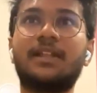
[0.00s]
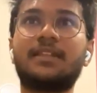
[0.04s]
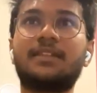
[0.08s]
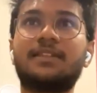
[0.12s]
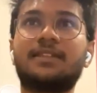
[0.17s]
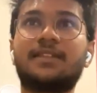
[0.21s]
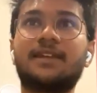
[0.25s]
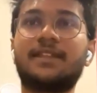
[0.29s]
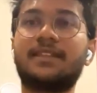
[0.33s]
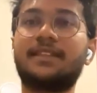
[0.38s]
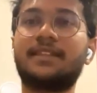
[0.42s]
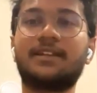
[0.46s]

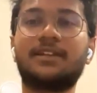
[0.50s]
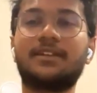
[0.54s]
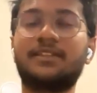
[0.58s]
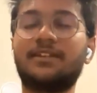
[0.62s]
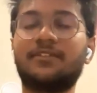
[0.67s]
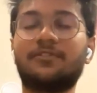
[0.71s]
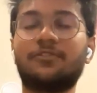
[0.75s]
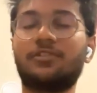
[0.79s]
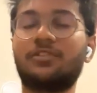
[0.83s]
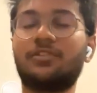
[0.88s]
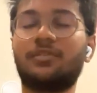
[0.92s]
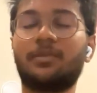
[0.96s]
Other than that,
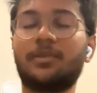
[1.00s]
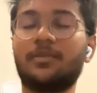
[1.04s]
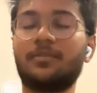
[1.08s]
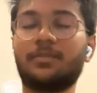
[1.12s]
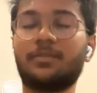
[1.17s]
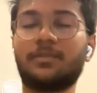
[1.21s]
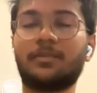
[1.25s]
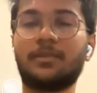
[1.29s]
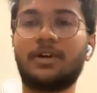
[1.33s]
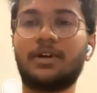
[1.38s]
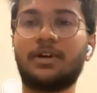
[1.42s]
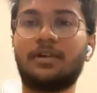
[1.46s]
there won't
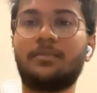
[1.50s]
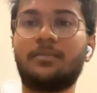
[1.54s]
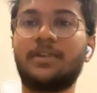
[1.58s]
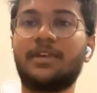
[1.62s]
be a